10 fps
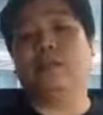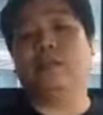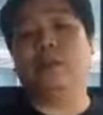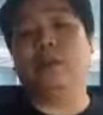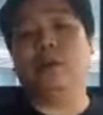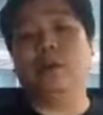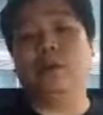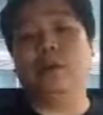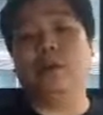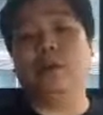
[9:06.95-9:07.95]

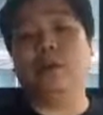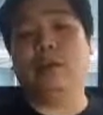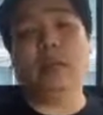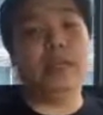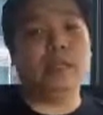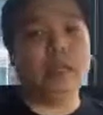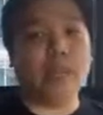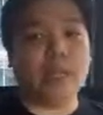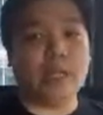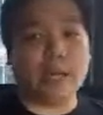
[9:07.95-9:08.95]
so
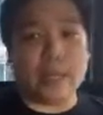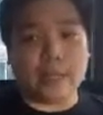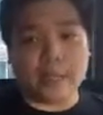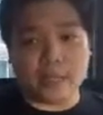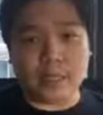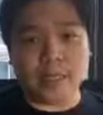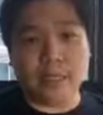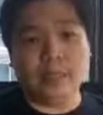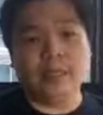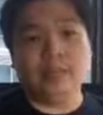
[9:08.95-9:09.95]
anything with an ID